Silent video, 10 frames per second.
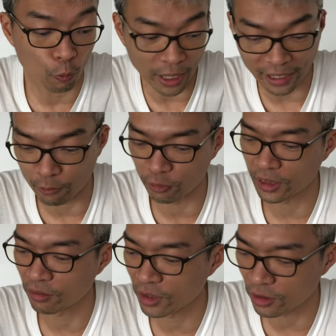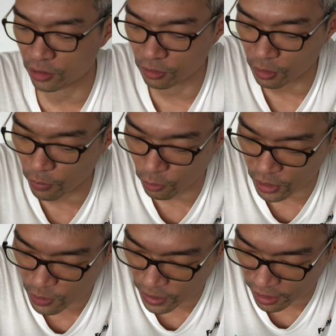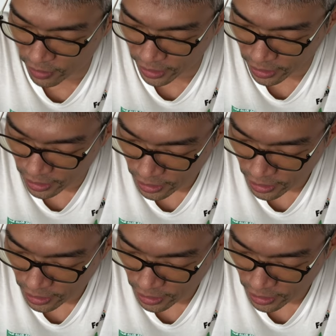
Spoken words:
what I wrote down here. So the bonus part, right?